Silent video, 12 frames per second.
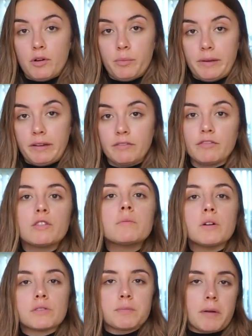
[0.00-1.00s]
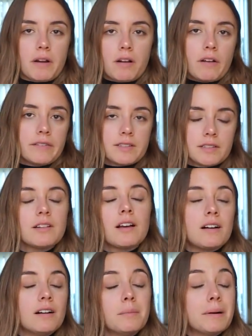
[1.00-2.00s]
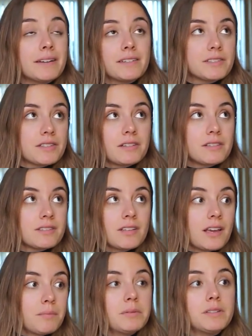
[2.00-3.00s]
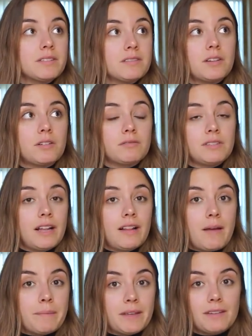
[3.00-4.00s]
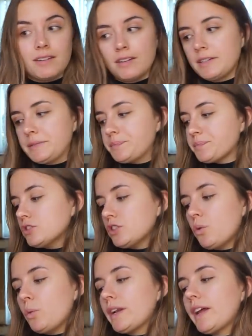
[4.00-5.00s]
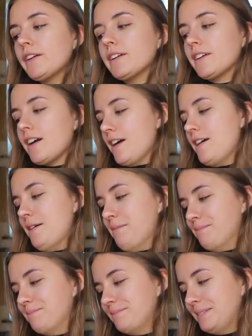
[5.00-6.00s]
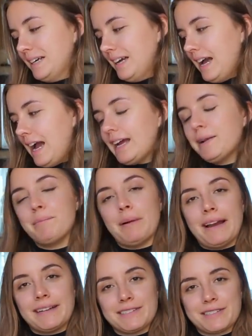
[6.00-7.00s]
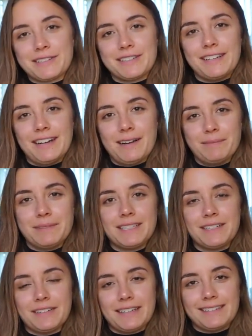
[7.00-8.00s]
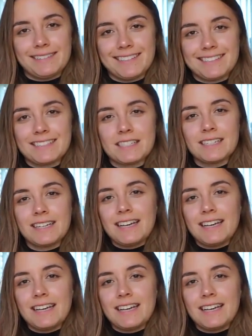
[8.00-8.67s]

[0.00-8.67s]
open, for the most part. Obviously not all binders are the same. Please don't yell at me. So when I had a binder here in England,